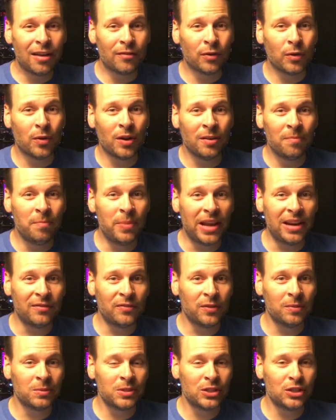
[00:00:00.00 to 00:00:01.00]
everyone, Ben
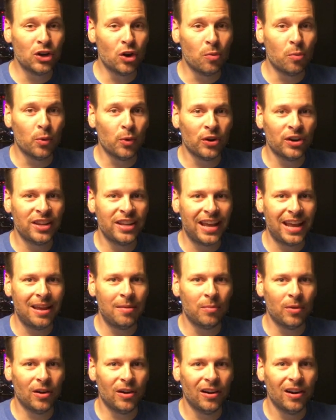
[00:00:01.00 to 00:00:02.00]
from Snowboard
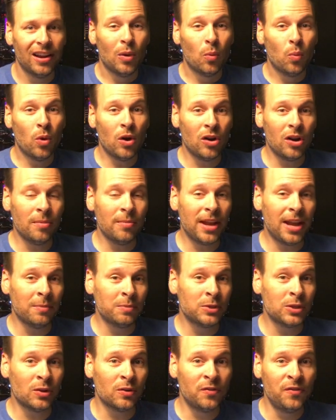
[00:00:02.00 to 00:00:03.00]
Gamer. Welcome to
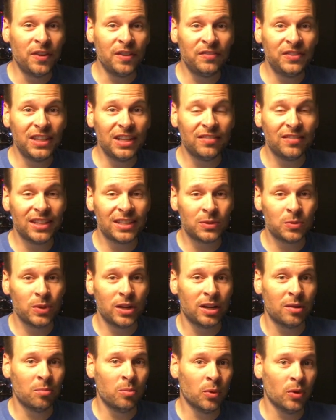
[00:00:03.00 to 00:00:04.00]
episode 50 of This
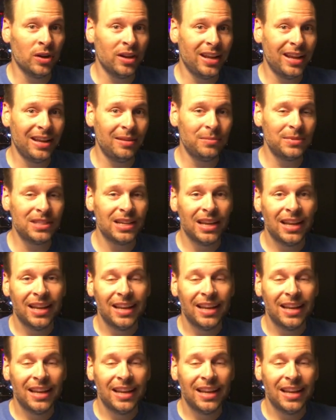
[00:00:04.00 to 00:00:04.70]
Week in Board Games.